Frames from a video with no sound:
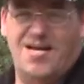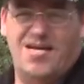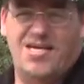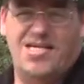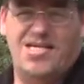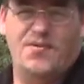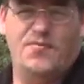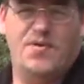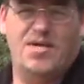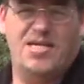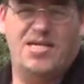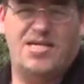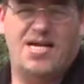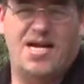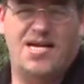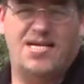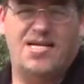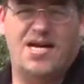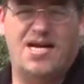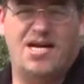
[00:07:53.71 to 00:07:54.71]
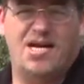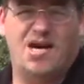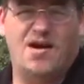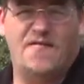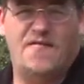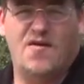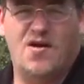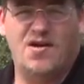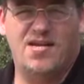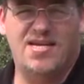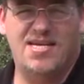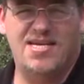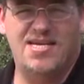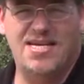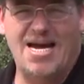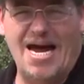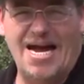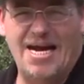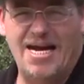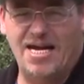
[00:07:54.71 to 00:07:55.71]
let's see if we can start taking off all this
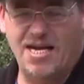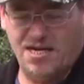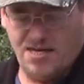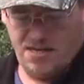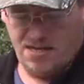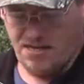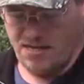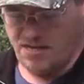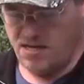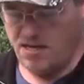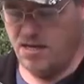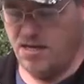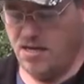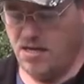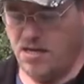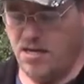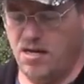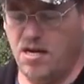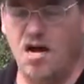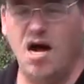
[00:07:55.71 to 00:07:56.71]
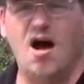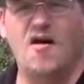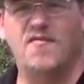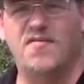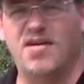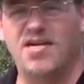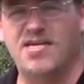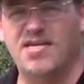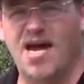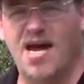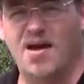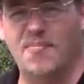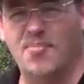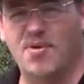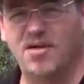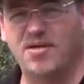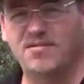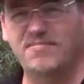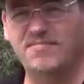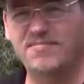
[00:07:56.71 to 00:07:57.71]
siding off in this
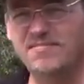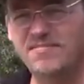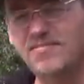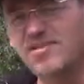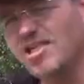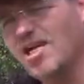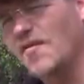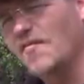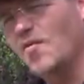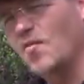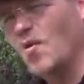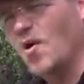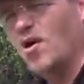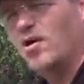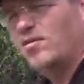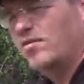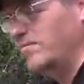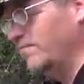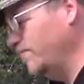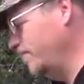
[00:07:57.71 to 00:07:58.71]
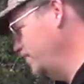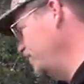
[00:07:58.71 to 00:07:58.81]
camper give it a whirl.